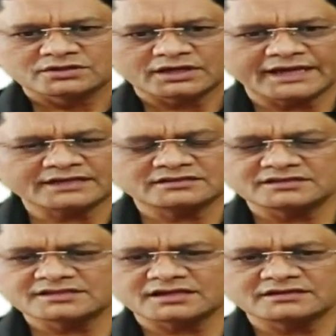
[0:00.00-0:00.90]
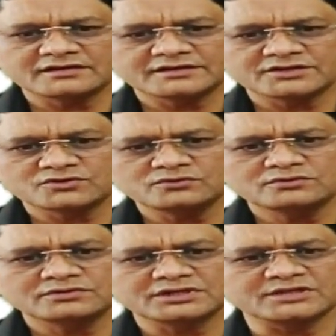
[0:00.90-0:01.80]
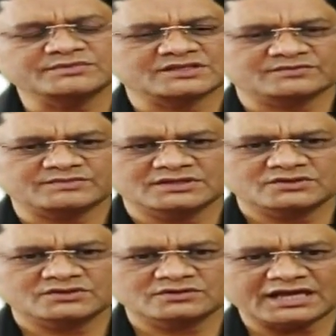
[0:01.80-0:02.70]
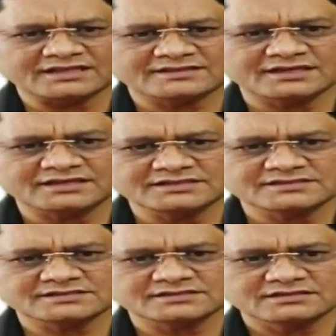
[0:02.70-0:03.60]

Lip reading: and these are related to DPSP. So the answer is